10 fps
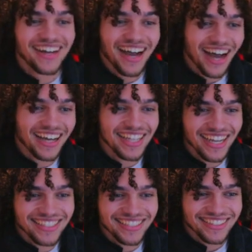I
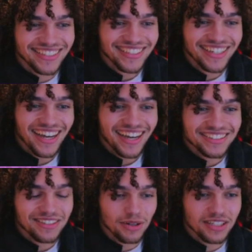like it.
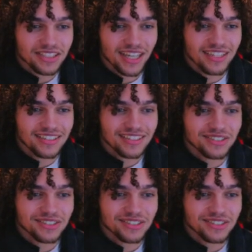Stone Edge again.